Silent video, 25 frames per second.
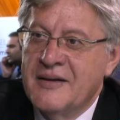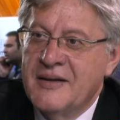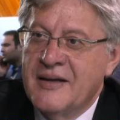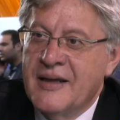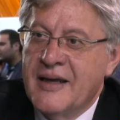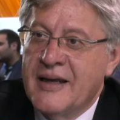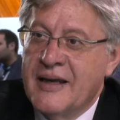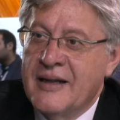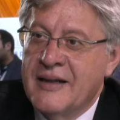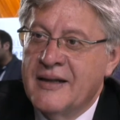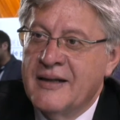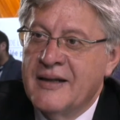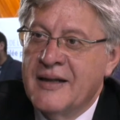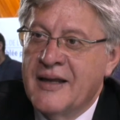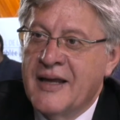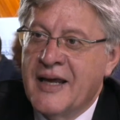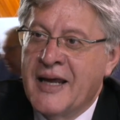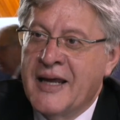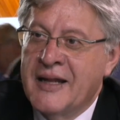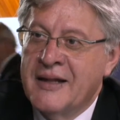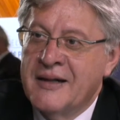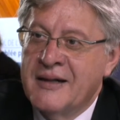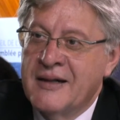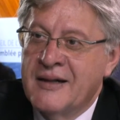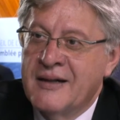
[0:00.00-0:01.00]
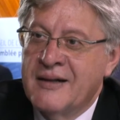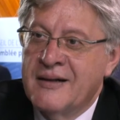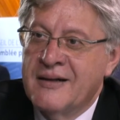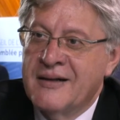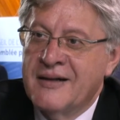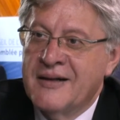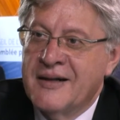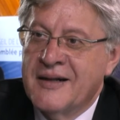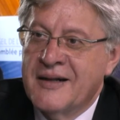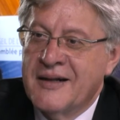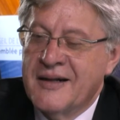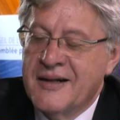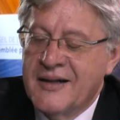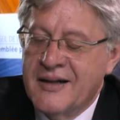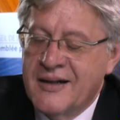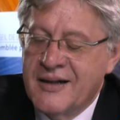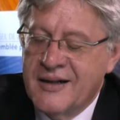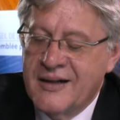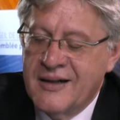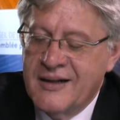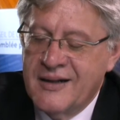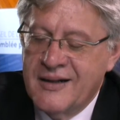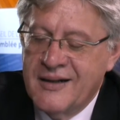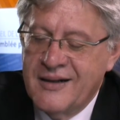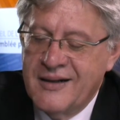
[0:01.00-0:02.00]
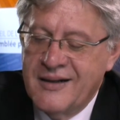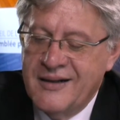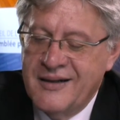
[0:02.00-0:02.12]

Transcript: could you tell a little bit more?